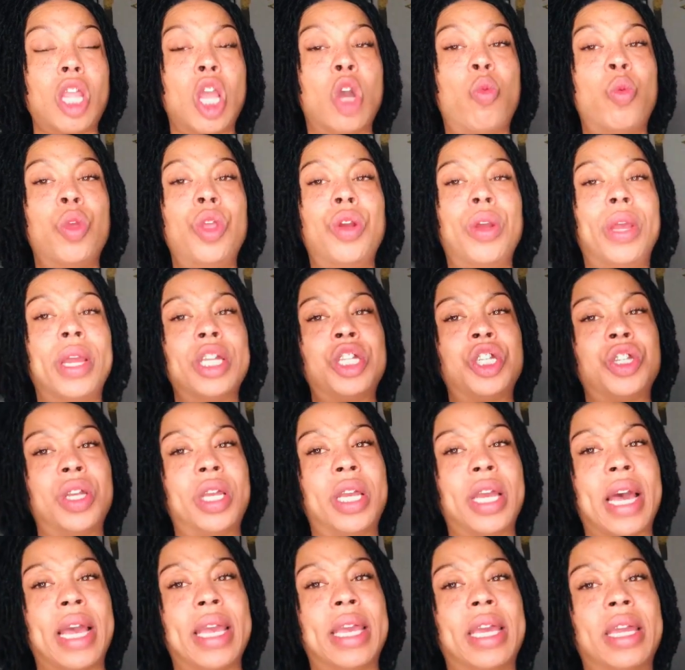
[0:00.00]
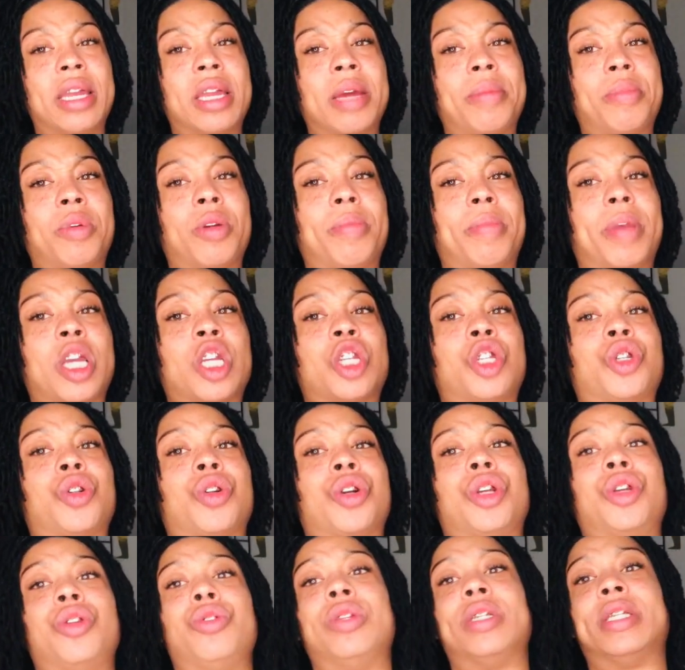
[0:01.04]
And when you get your EIN number, make
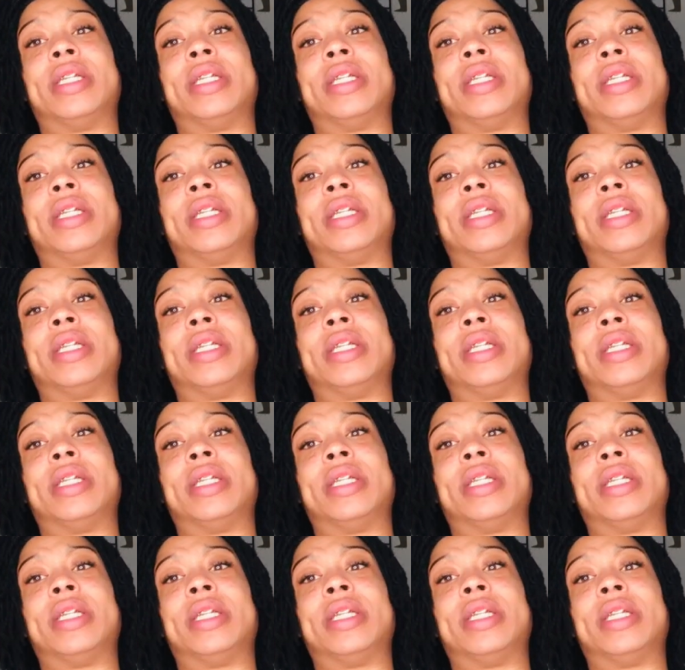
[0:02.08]
sure you